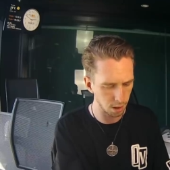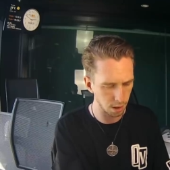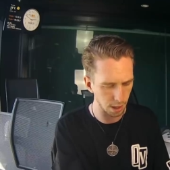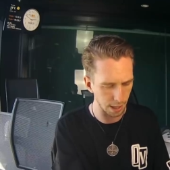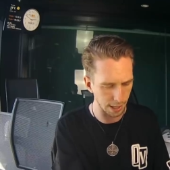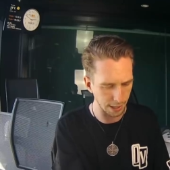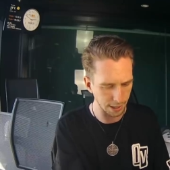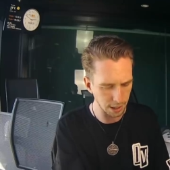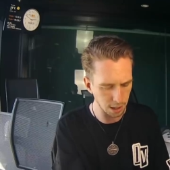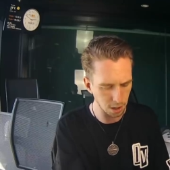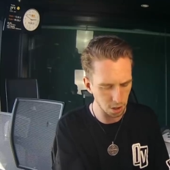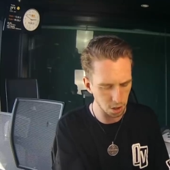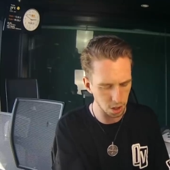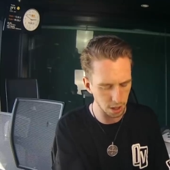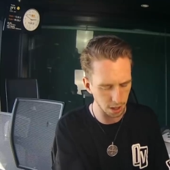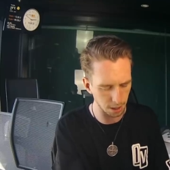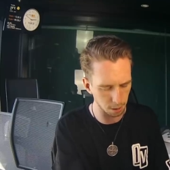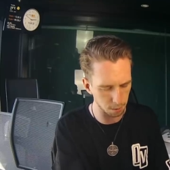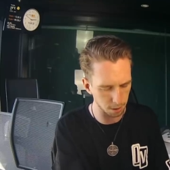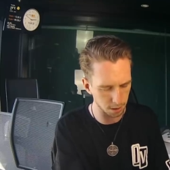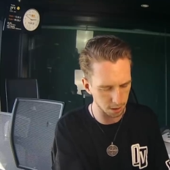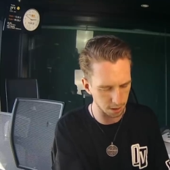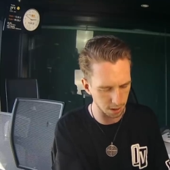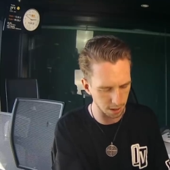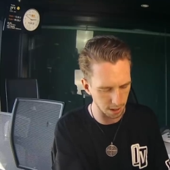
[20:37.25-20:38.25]
How do you check
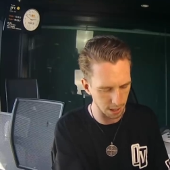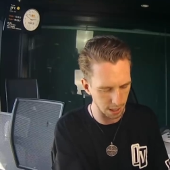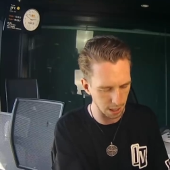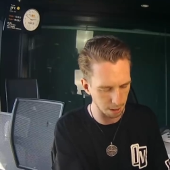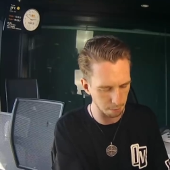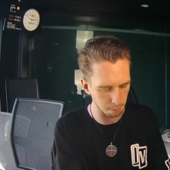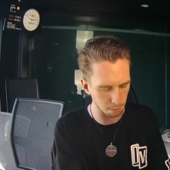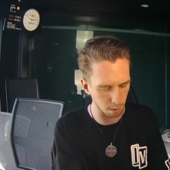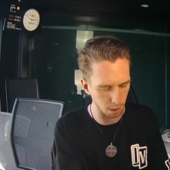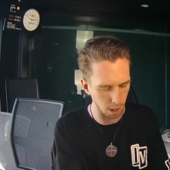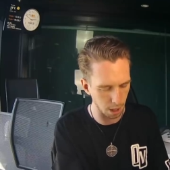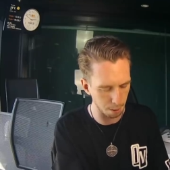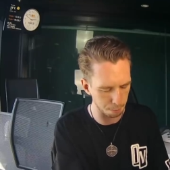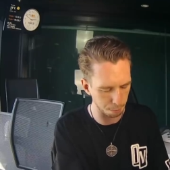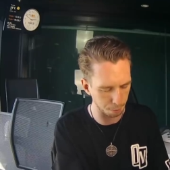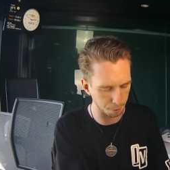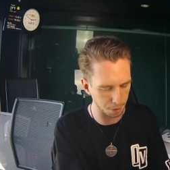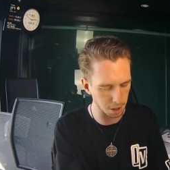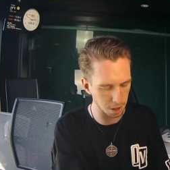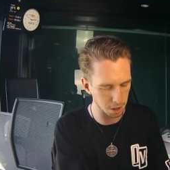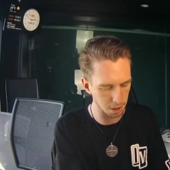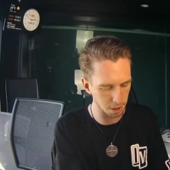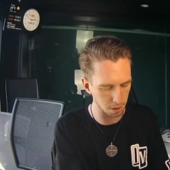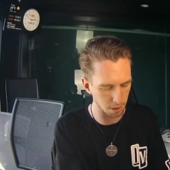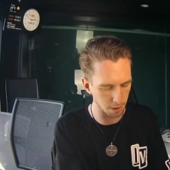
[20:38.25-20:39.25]
what the name? I'm
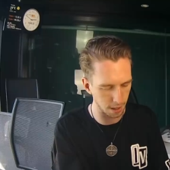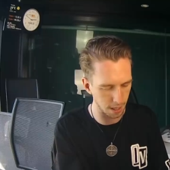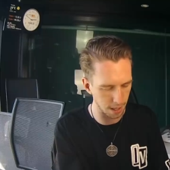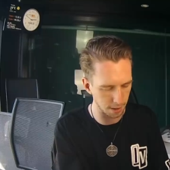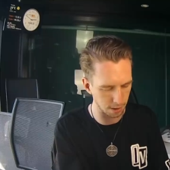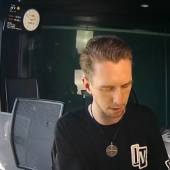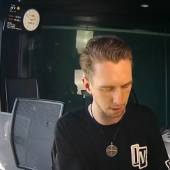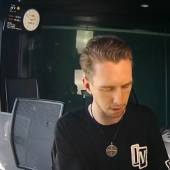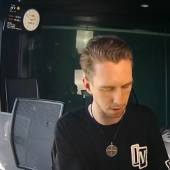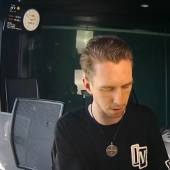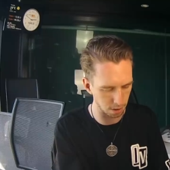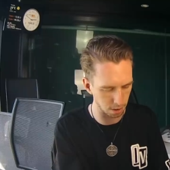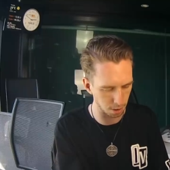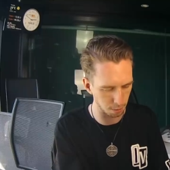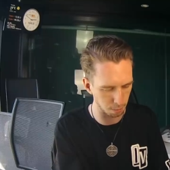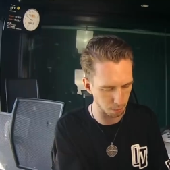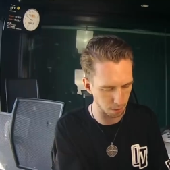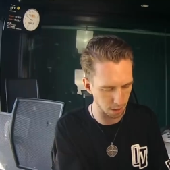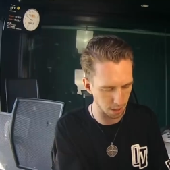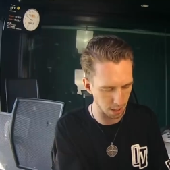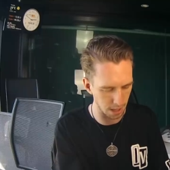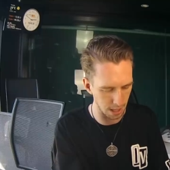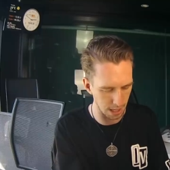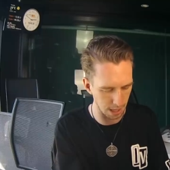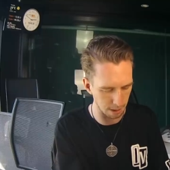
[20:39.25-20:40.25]
pretty sure it has a
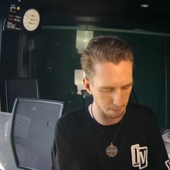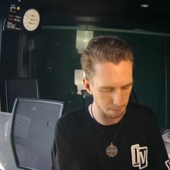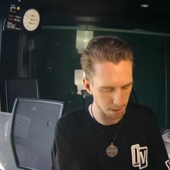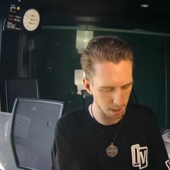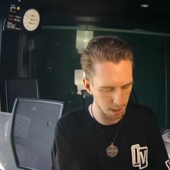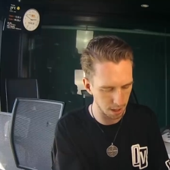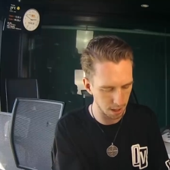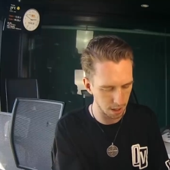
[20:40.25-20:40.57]
stupid name.